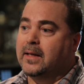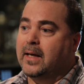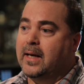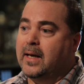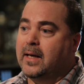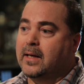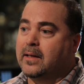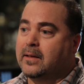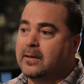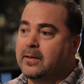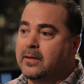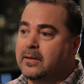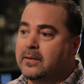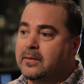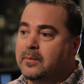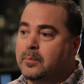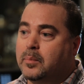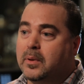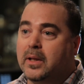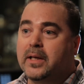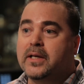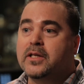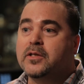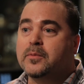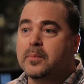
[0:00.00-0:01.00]
and the
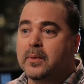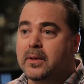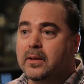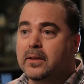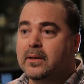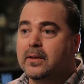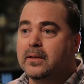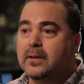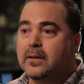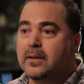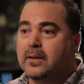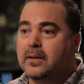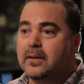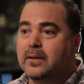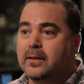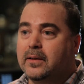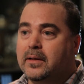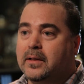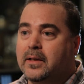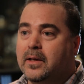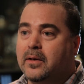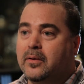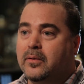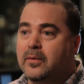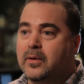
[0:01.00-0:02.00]
placement,
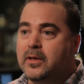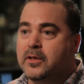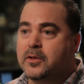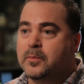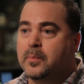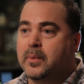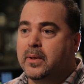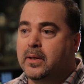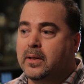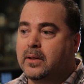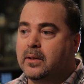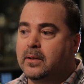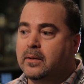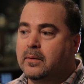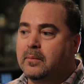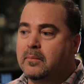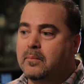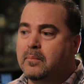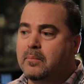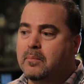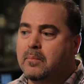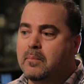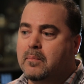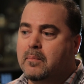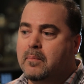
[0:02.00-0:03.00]
has been
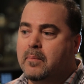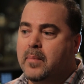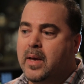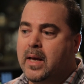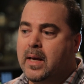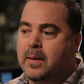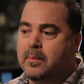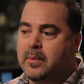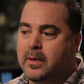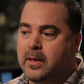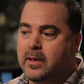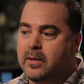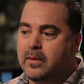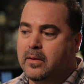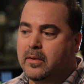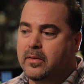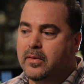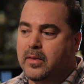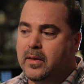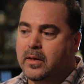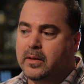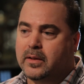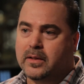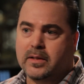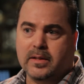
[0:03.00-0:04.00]
maybe the
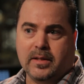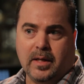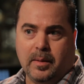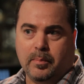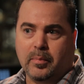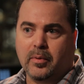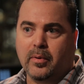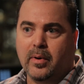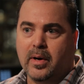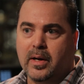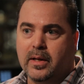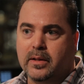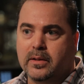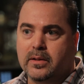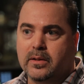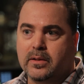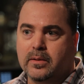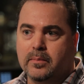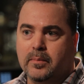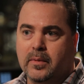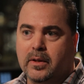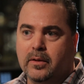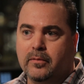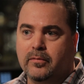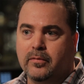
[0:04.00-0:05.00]
thing that
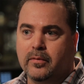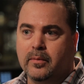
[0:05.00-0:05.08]
separates me